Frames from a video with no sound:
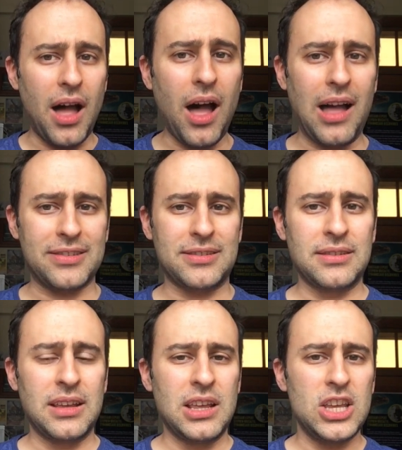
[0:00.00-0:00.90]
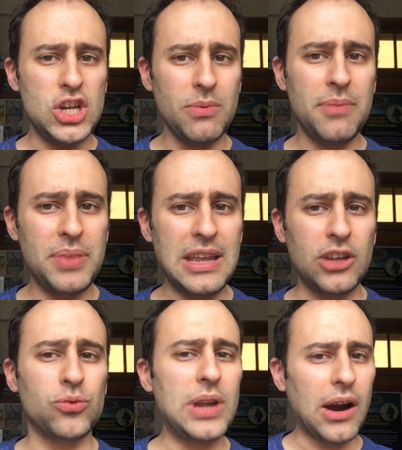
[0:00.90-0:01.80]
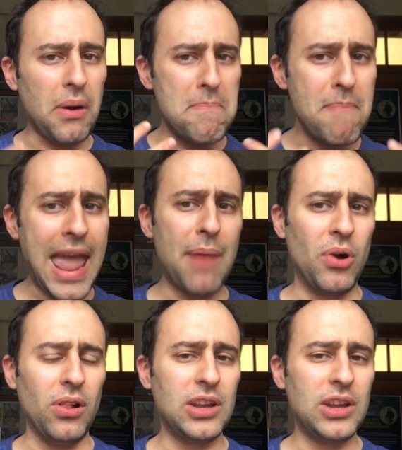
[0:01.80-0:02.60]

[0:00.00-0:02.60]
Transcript: Us, human beings, we are a mammal,